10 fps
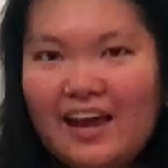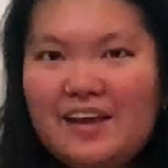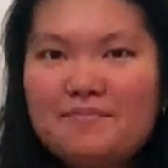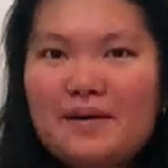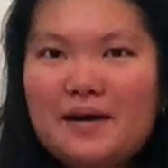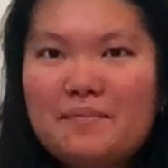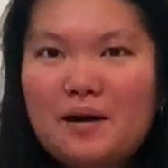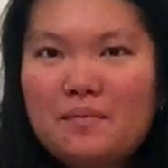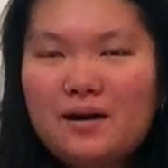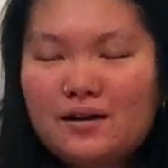and my
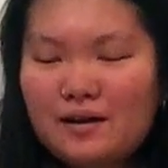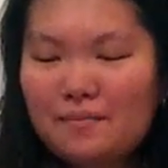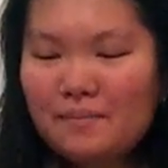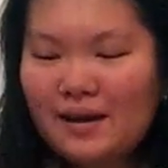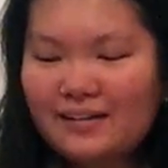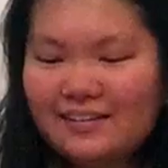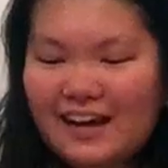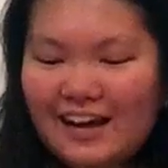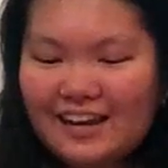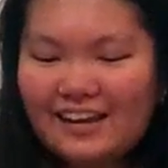mom hung up my
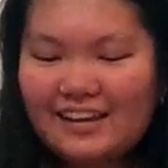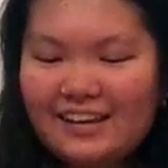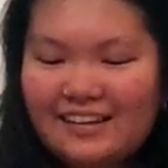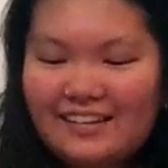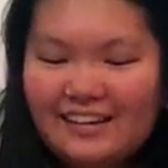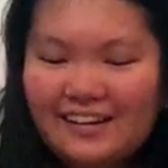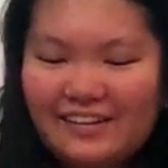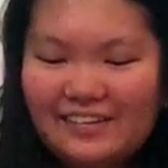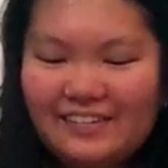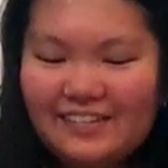stocking, so
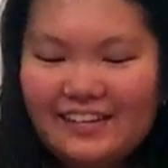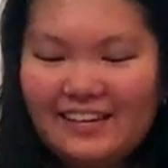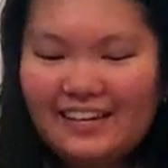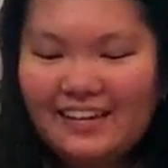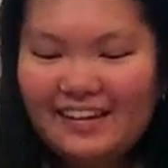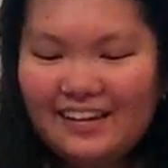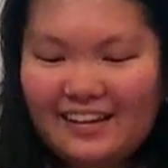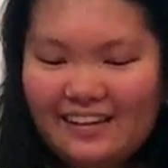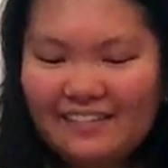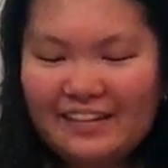
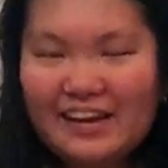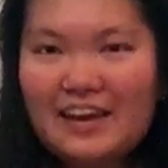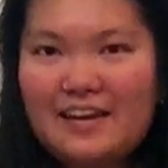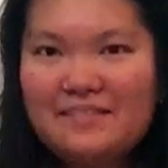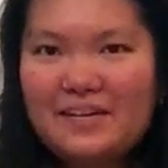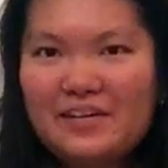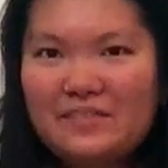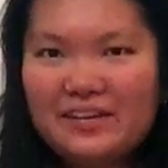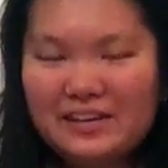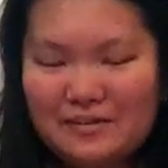when I came
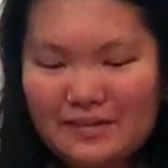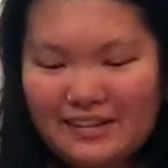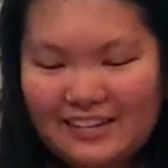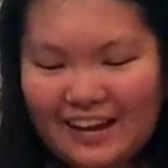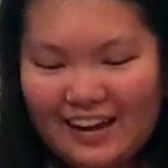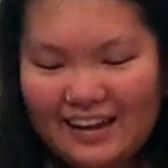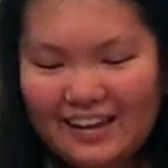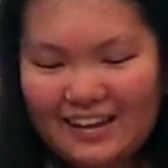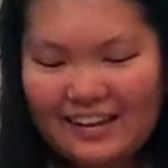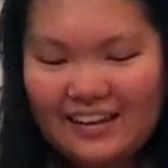home I saw my
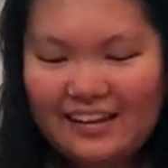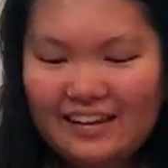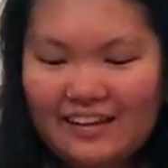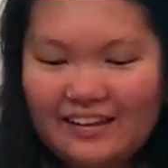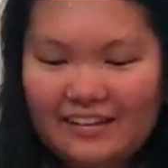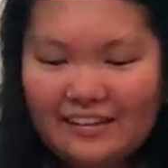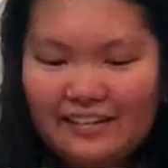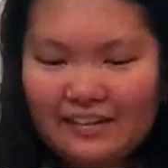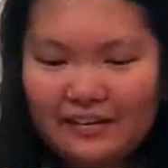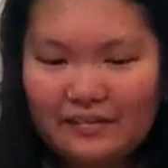stocking.
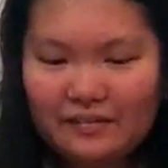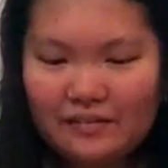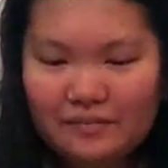So